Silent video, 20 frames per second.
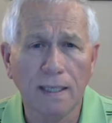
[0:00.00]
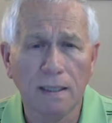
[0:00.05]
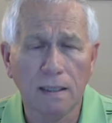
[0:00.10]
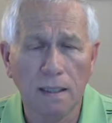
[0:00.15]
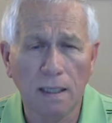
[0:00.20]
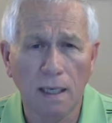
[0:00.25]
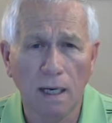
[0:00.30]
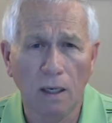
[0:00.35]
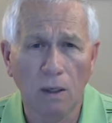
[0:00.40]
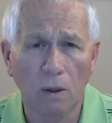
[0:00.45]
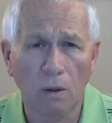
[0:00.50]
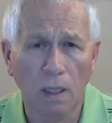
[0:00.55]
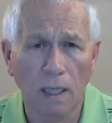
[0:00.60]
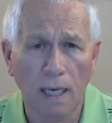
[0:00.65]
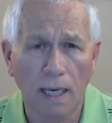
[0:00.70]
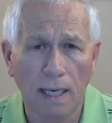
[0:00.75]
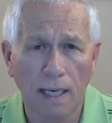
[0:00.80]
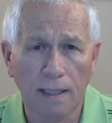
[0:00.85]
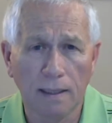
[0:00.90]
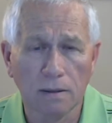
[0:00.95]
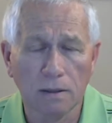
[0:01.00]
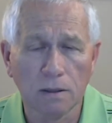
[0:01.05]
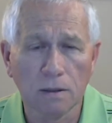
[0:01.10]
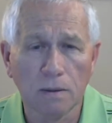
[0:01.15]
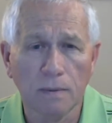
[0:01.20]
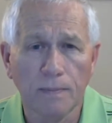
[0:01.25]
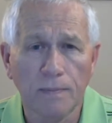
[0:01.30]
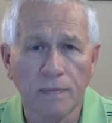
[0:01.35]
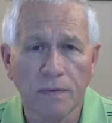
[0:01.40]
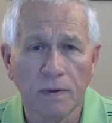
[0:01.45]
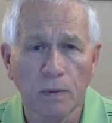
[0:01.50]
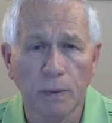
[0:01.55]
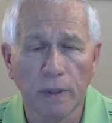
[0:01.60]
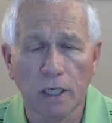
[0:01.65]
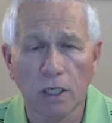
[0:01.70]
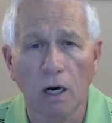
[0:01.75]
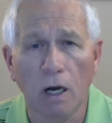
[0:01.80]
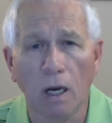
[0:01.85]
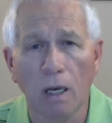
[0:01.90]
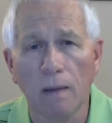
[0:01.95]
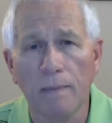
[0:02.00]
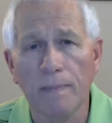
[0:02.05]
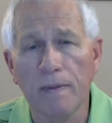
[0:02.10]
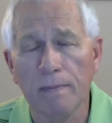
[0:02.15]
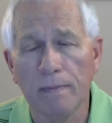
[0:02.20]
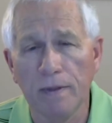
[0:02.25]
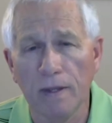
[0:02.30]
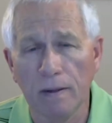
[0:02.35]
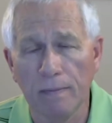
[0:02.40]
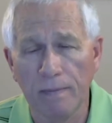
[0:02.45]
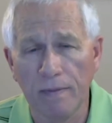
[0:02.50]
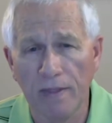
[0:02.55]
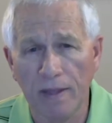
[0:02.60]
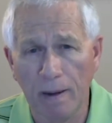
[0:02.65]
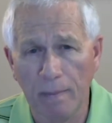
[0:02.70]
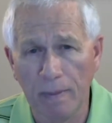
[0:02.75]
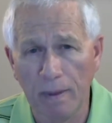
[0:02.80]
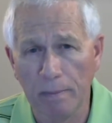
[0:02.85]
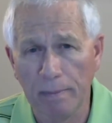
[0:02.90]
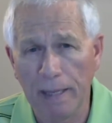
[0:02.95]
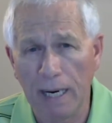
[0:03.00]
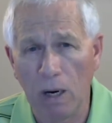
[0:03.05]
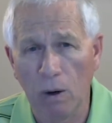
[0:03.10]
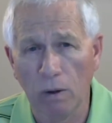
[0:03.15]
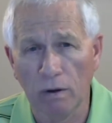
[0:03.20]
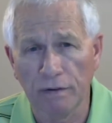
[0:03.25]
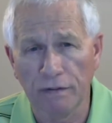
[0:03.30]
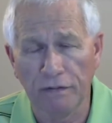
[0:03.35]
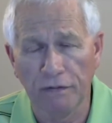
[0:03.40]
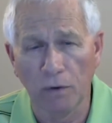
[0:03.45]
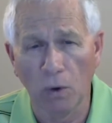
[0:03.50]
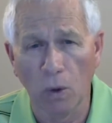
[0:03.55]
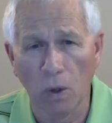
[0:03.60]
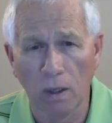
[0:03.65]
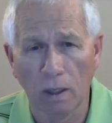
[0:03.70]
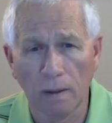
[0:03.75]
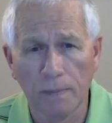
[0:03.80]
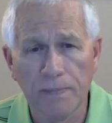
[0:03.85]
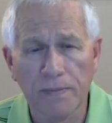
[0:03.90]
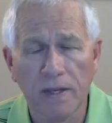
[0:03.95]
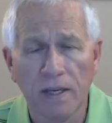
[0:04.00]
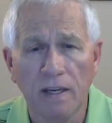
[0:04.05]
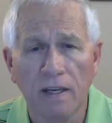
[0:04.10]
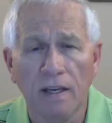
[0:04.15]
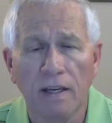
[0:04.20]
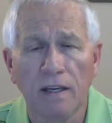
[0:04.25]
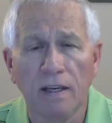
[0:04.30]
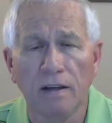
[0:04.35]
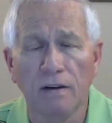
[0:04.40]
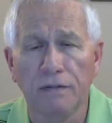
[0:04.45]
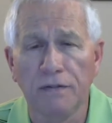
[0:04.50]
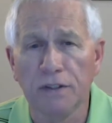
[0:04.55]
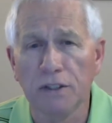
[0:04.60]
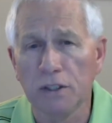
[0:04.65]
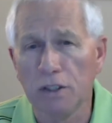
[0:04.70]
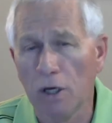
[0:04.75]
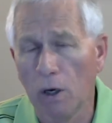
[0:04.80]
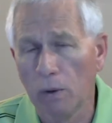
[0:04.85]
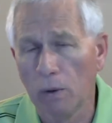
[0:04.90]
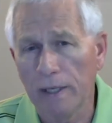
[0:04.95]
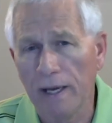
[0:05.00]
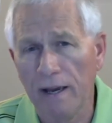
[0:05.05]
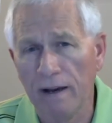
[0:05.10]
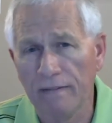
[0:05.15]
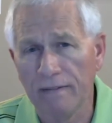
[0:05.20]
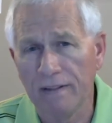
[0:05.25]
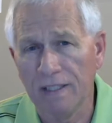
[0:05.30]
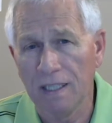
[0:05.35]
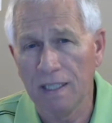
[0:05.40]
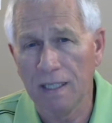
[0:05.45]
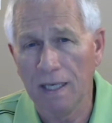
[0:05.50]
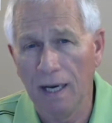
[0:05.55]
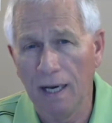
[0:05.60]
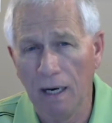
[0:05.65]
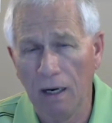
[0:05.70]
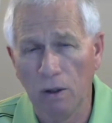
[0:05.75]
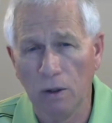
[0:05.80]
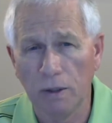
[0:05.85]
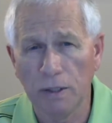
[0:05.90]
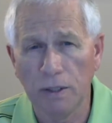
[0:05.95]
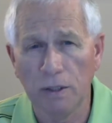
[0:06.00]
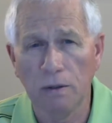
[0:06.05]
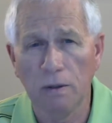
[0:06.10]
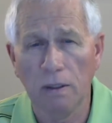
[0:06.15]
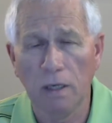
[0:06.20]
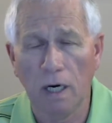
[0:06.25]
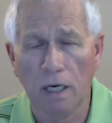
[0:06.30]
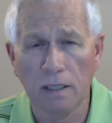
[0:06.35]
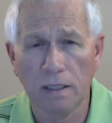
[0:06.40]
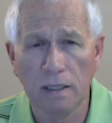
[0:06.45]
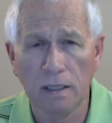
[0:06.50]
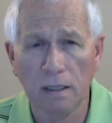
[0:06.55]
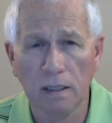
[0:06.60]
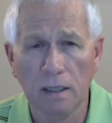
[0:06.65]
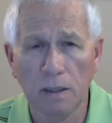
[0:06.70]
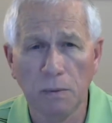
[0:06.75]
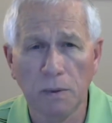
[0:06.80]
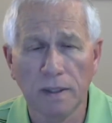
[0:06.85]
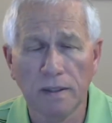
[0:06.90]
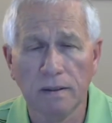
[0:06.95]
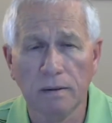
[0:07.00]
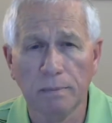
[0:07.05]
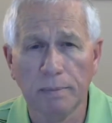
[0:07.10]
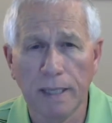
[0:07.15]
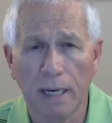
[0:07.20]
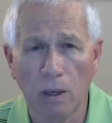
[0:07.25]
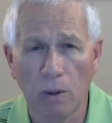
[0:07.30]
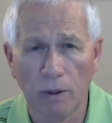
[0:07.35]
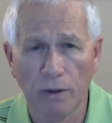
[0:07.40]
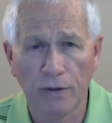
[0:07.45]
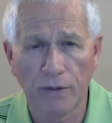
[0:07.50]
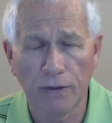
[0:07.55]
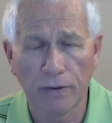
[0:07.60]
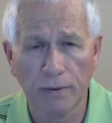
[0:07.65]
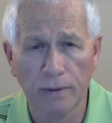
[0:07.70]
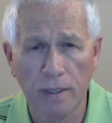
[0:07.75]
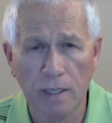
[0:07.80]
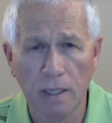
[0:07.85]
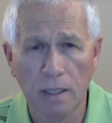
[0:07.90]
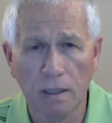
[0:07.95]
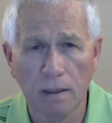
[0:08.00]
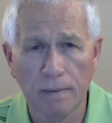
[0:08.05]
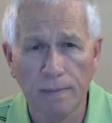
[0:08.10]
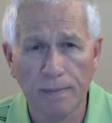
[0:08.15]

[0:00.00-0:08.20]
yellow lines. We call them the Power 4. If you don't have the yellow, you are dealing with the Power 3.